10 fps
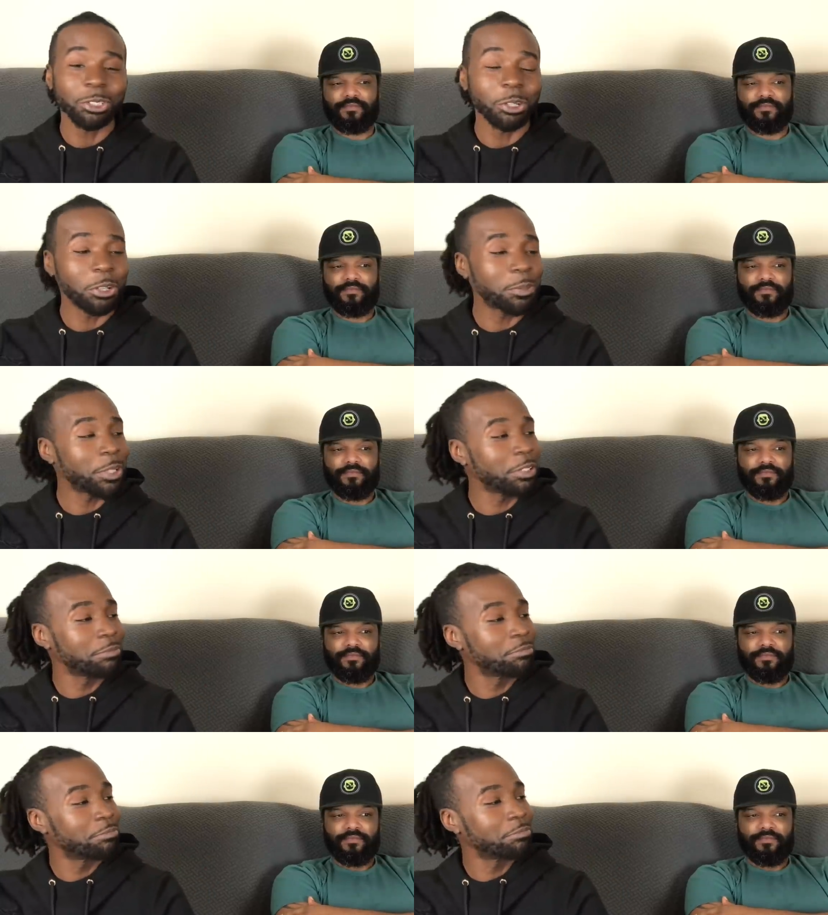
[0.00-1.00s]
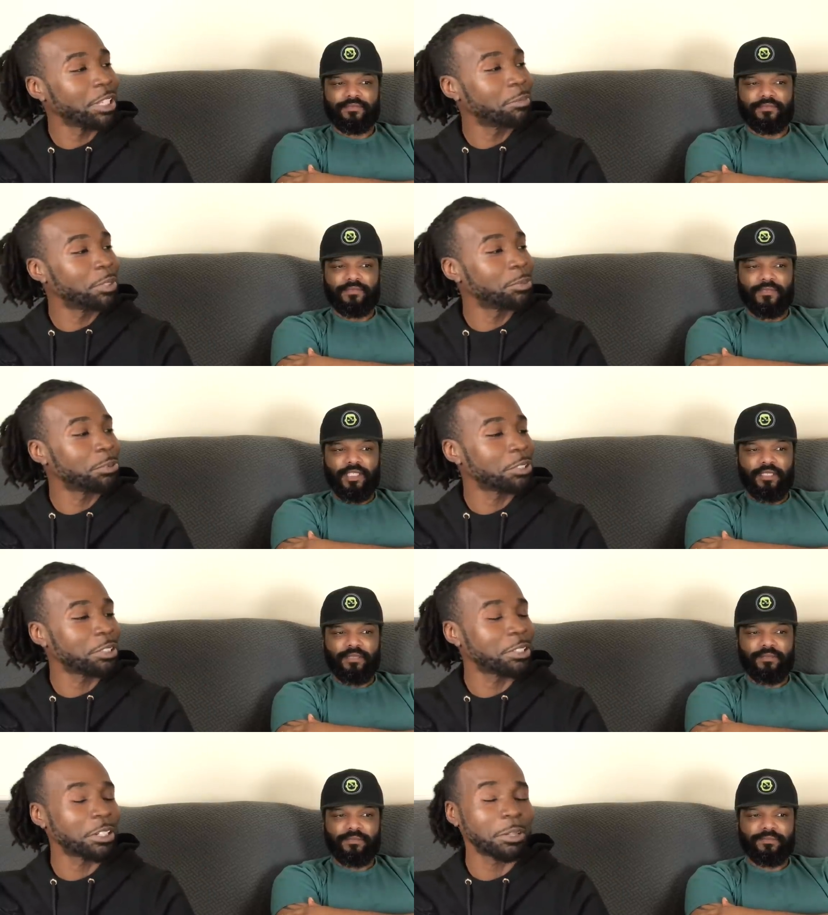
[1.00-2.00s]
Speaker 1: You know what I mean? That people yeah.
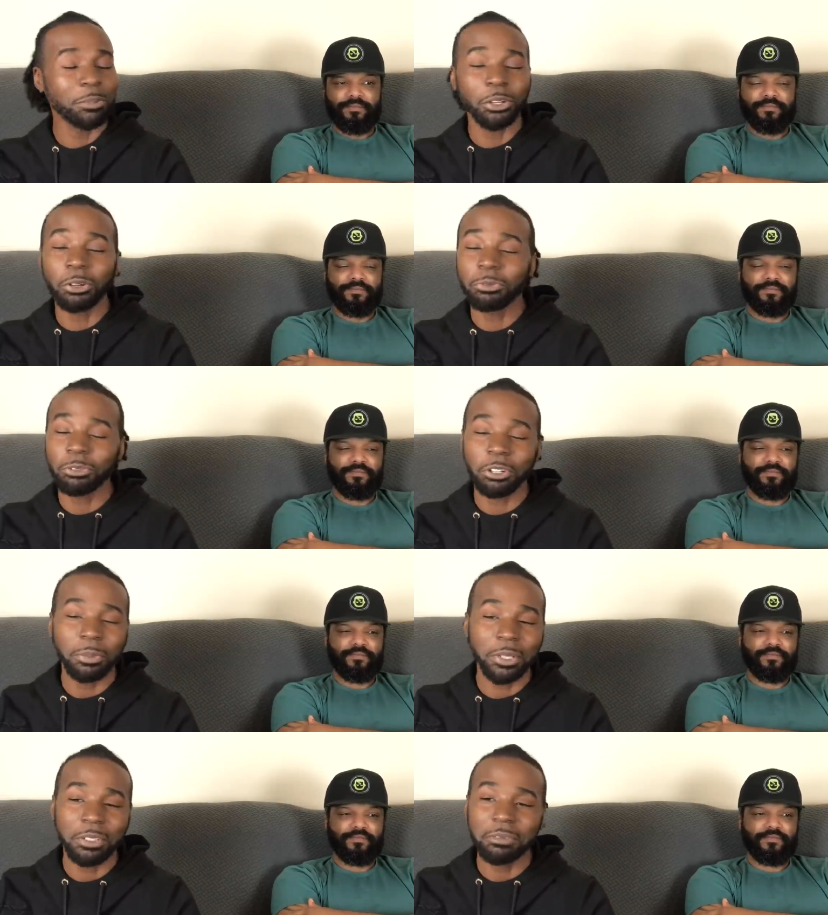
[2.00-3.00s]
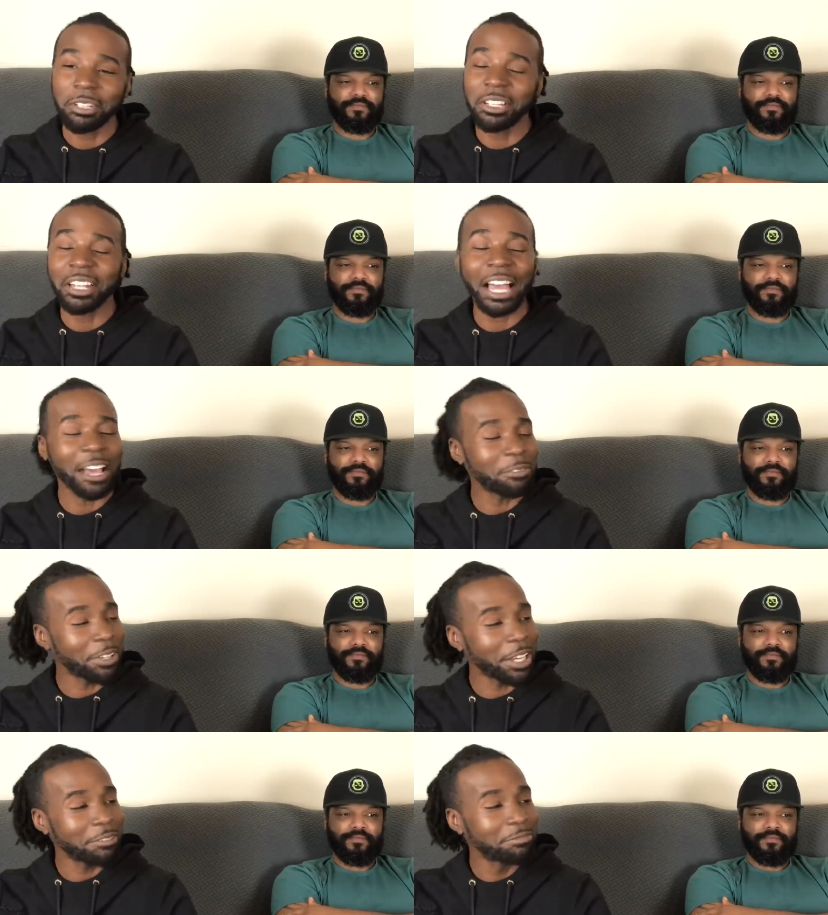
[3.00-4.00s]
can um, learn from and, and
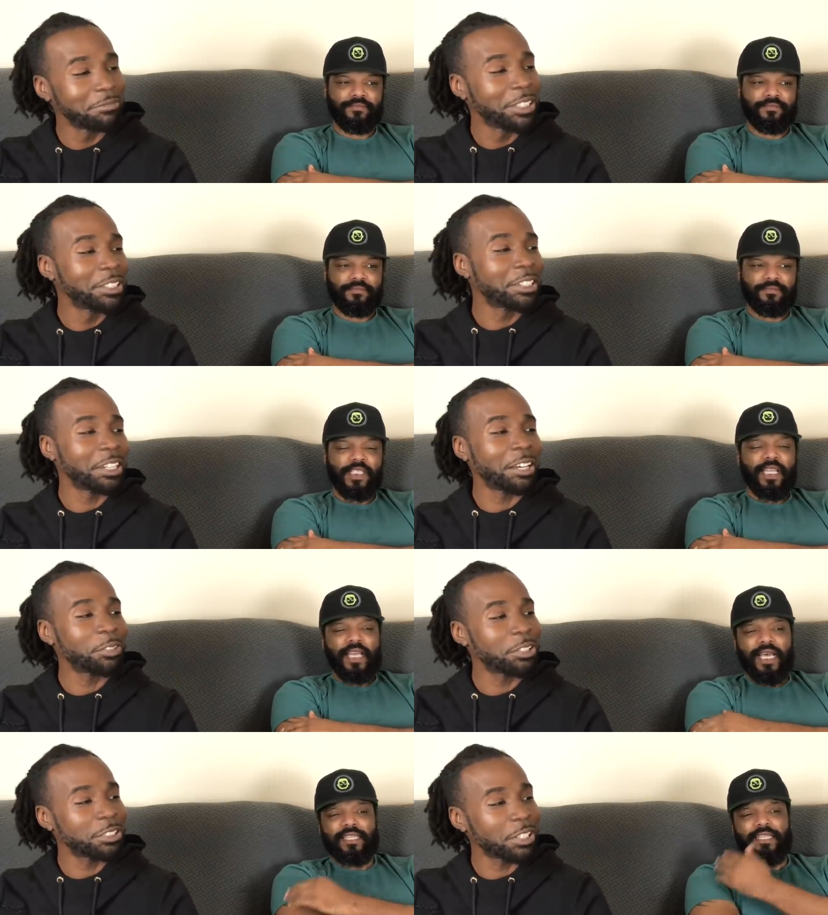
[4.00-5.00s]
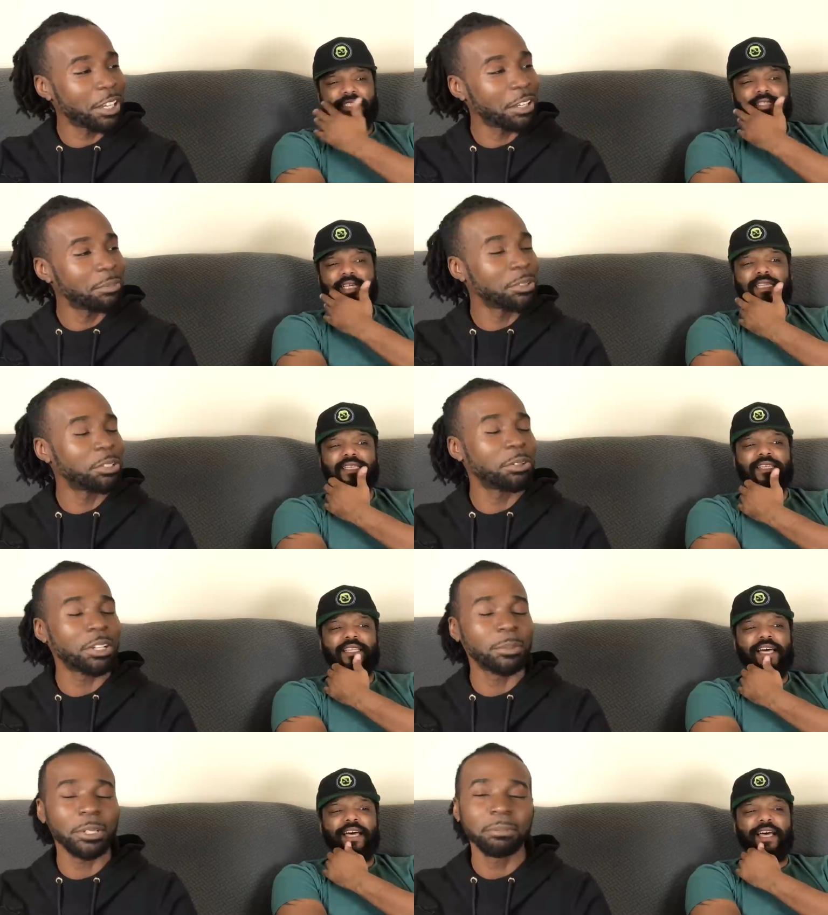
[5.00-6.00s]
laugh at and have a good I think time. A, I think a
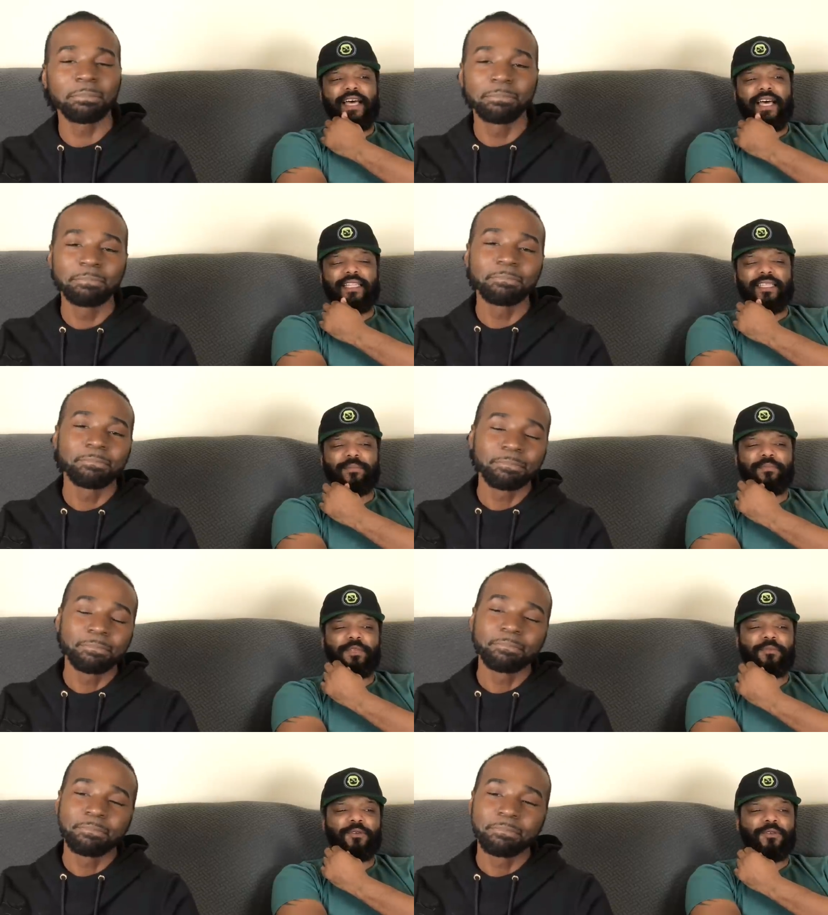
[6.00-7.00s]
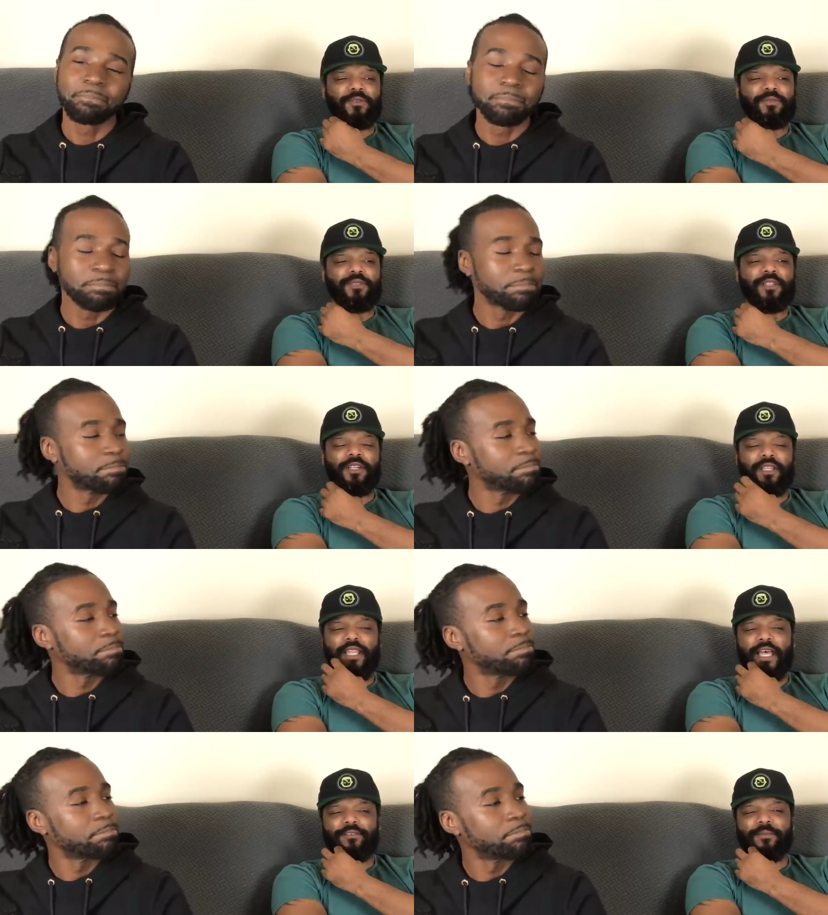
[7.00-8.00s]
lot. I,
Speaker 2: mean? I think people will learn a
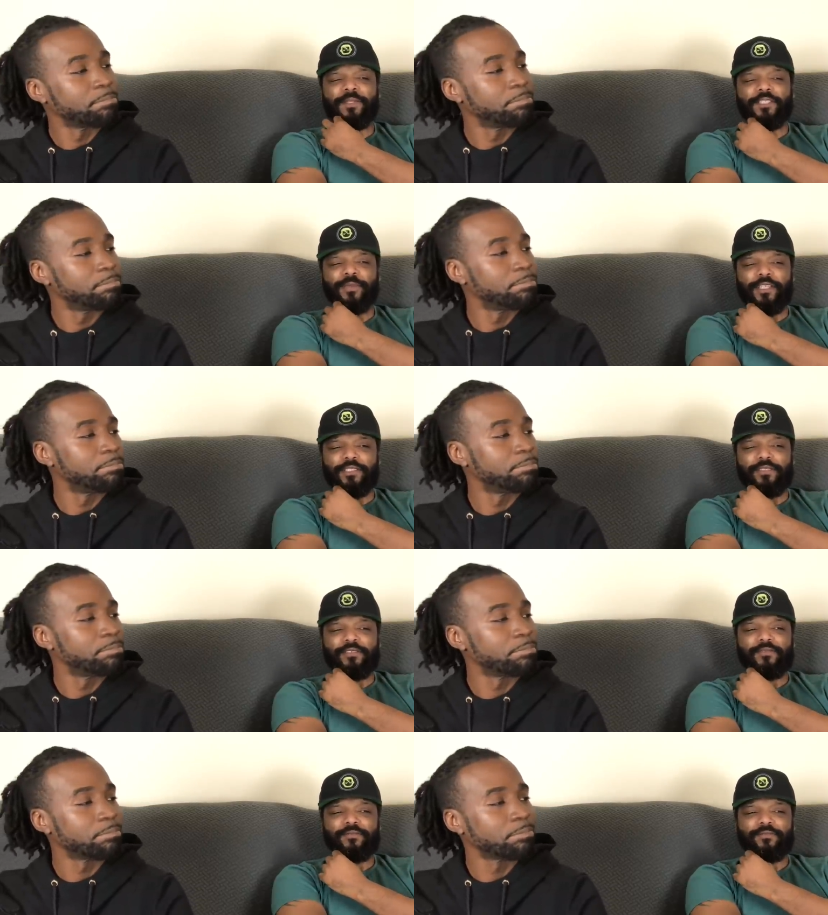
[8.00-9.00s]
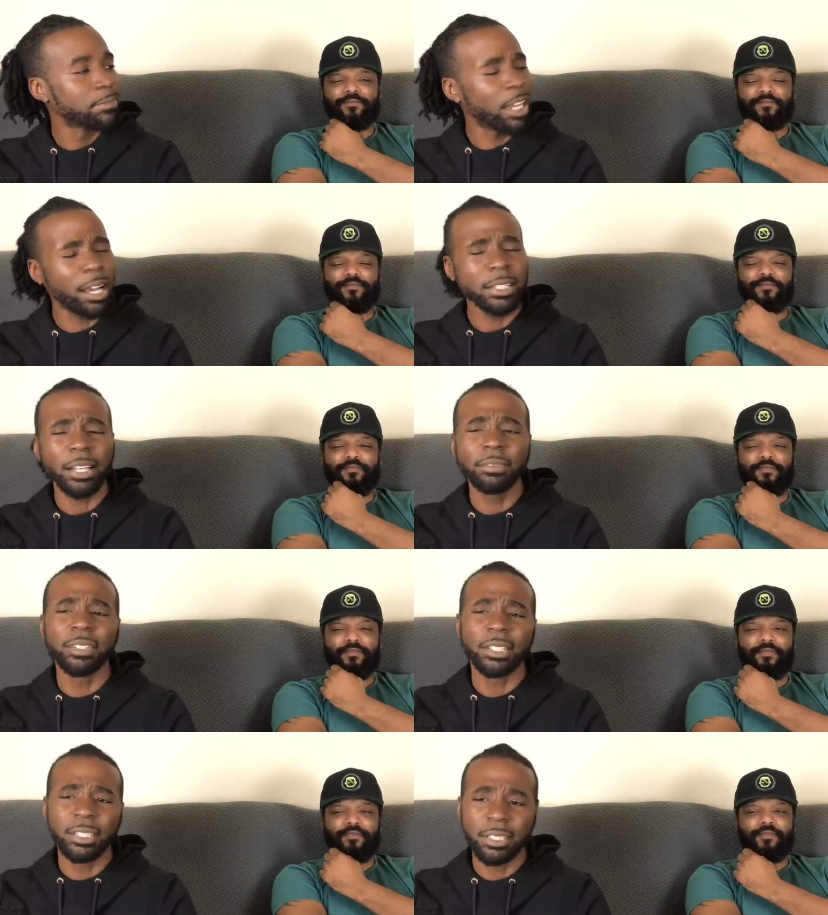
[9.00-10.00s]
lot from his special.
Speaker 1: Uh,
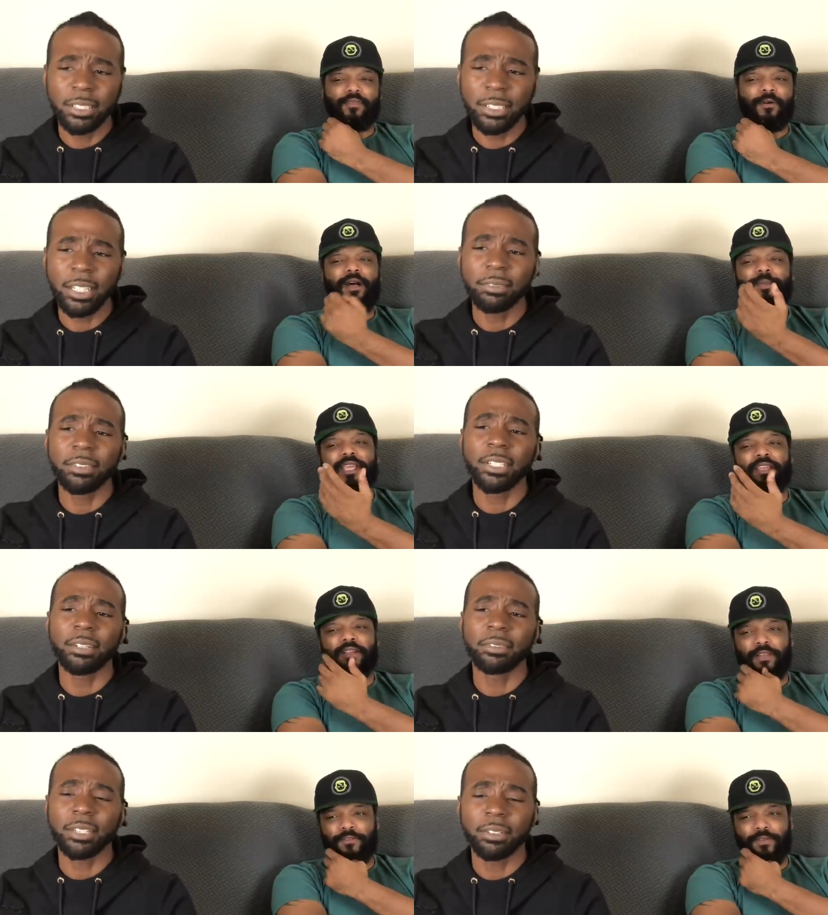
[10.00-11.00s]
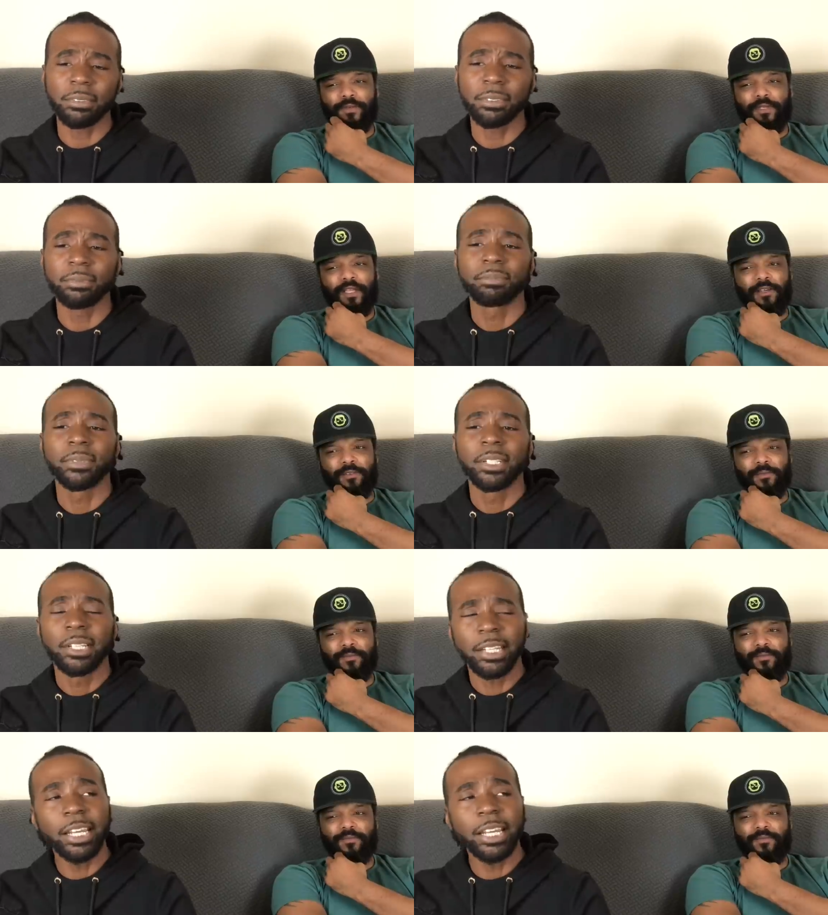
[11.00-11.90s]
definitely. Well, I mean, you know, if, you know, and